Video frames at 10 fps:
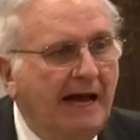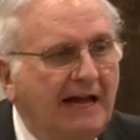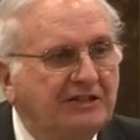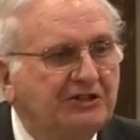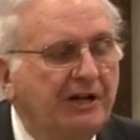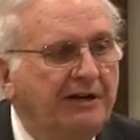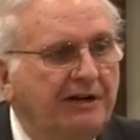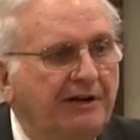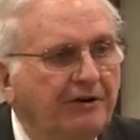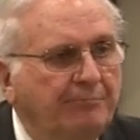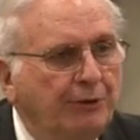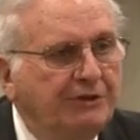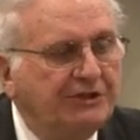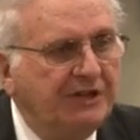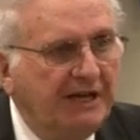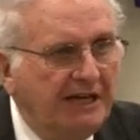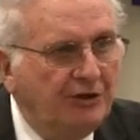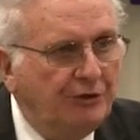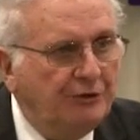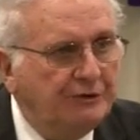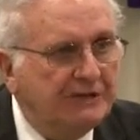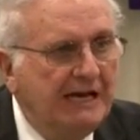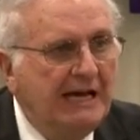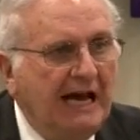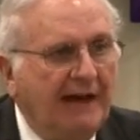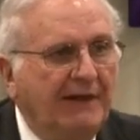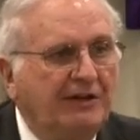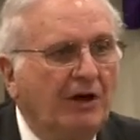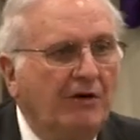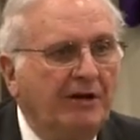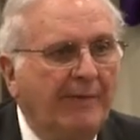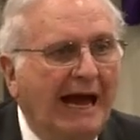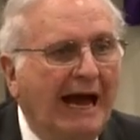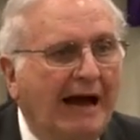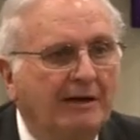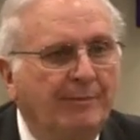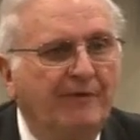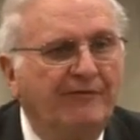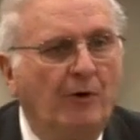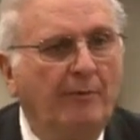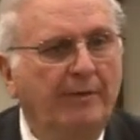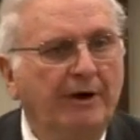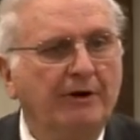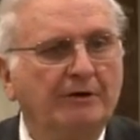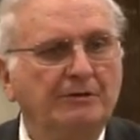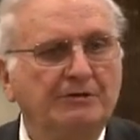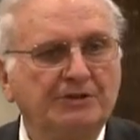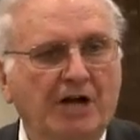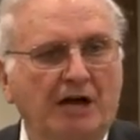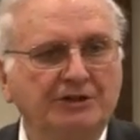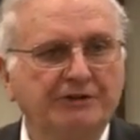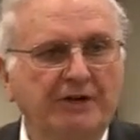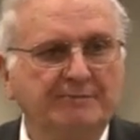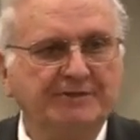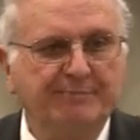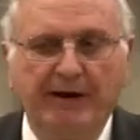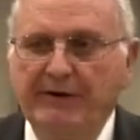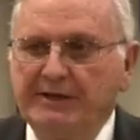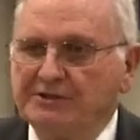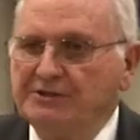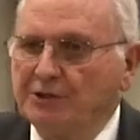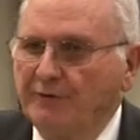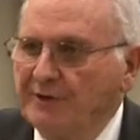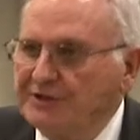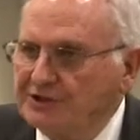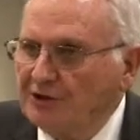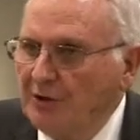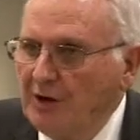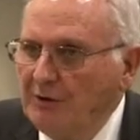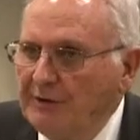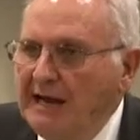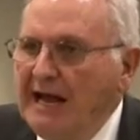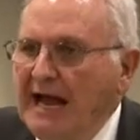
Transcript: and studied under Buddhists and Hindus, and they taught him how to perform miracles, conjure up spirits, and so forth and so on.